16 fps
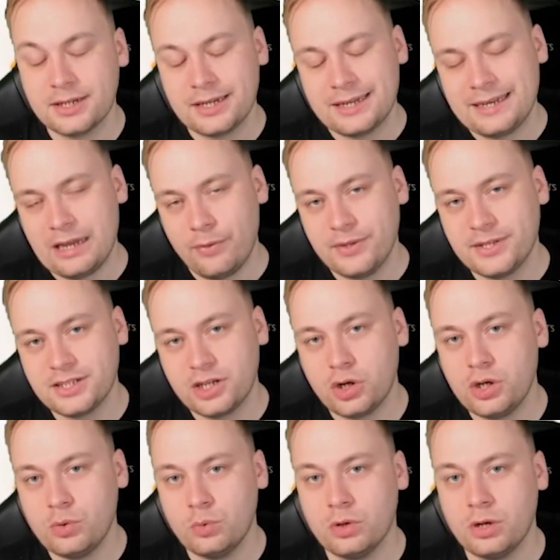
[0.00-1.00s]
Now this can only
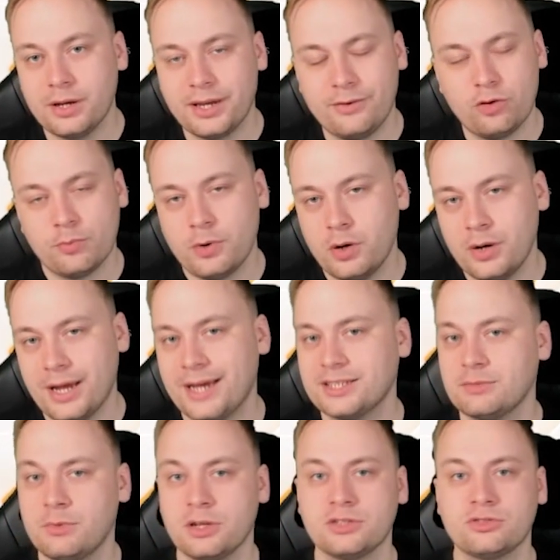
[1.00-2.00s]
work if your opponent has a
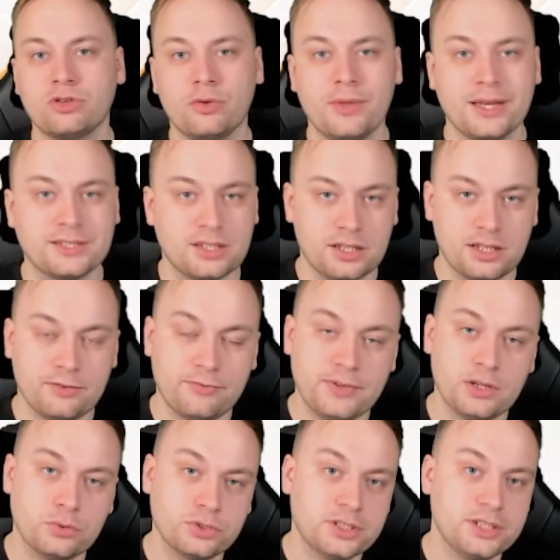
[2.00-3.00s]
monster on their side of the
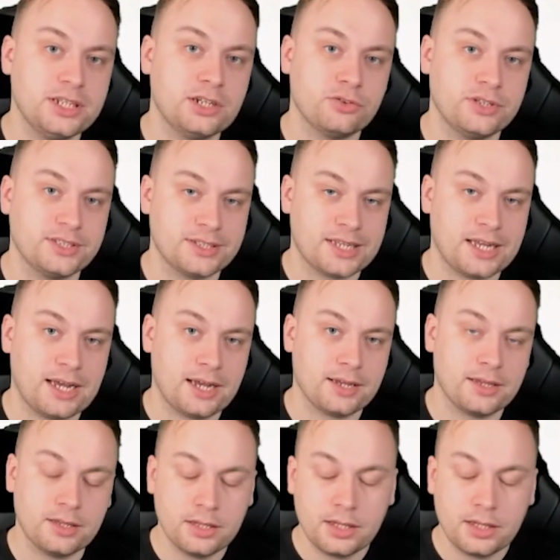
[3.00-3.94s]
field to decrease attack.